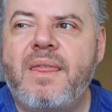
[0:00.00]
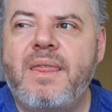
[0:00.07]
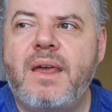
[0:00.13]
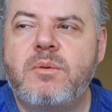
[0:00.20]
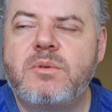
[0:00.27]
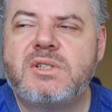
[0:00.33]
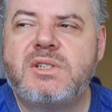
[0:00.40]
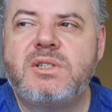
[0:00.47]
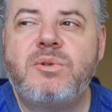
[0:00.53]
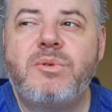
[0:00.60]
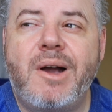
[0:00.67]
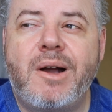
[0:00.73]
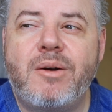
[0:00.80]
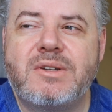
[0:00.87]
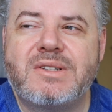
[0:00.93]
That was 2
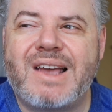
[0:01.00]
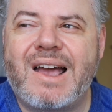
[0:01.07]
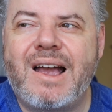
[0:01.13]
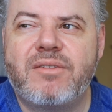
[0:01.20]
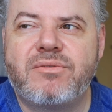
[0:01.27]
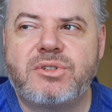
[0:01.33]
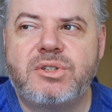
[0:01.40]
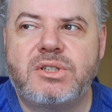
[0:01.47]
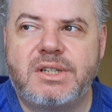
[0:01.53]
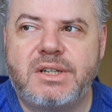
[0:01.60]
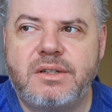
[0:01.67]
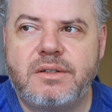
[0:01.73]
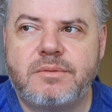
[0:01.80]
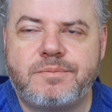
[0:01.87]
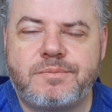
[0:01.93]
hours after
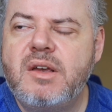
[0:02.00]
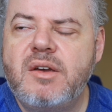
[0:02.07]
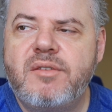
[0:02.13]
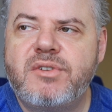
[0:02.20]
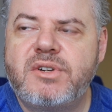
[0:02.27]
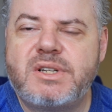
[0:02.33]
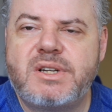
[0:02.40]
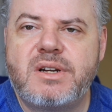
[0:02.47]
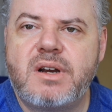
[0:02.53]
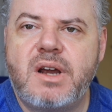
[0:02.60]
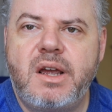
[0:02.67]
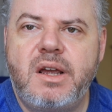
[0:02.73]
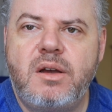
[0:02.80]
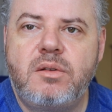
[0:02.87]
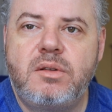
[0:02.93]
dinner. For dinner,
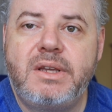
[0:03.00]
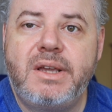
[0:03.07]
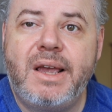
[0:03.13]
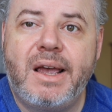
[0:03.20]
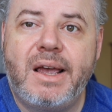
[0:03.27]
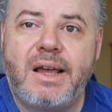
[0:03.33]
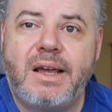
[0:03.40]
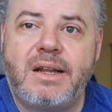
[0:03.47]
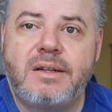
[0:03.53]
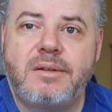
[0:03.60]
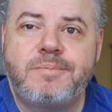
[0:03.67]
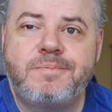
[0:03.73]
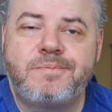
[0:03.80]
I only had